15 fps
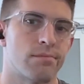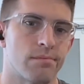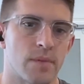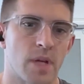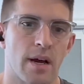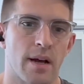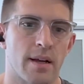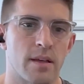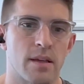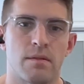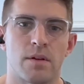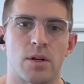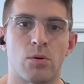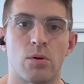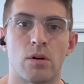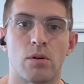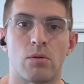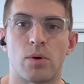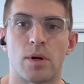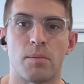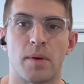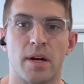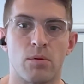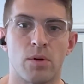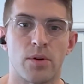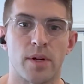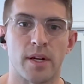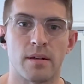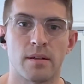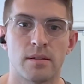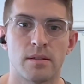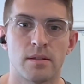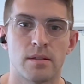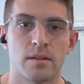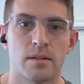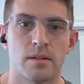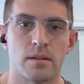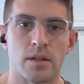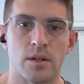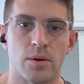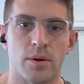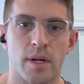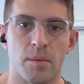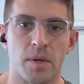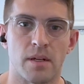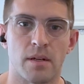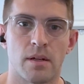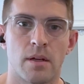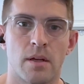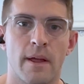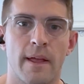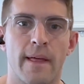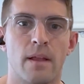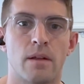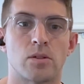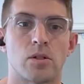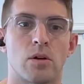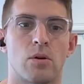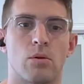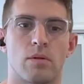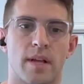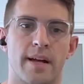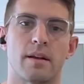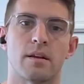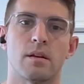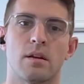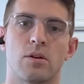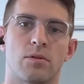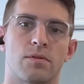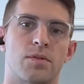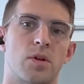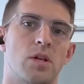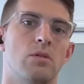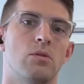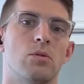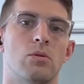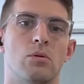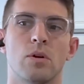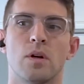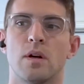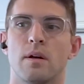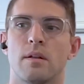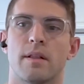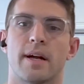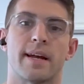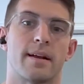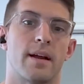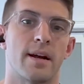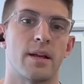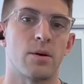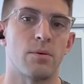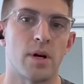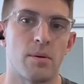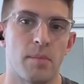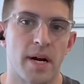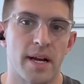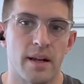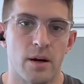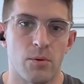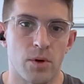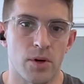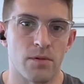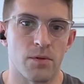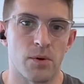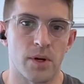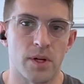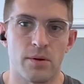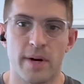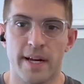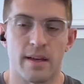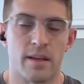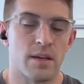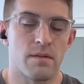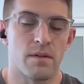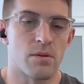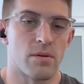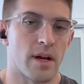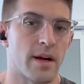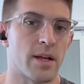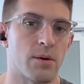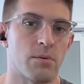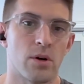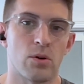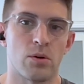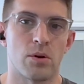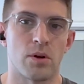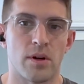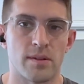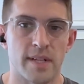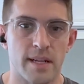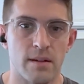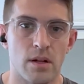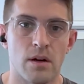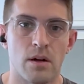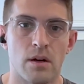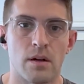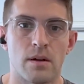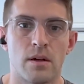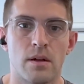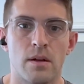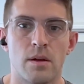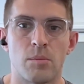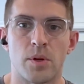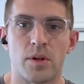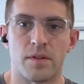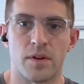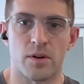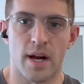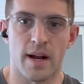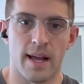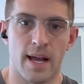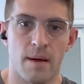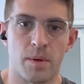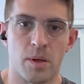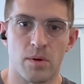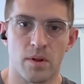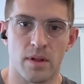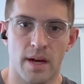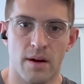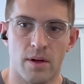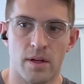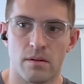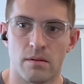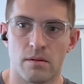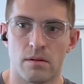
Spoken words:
"Yeah, I can give you a quote. What am I quoting?" You know what I mean? So like, for you, like an IUL might not work for you. I could give you an IUL quote all day long, but if you're not happy with how it,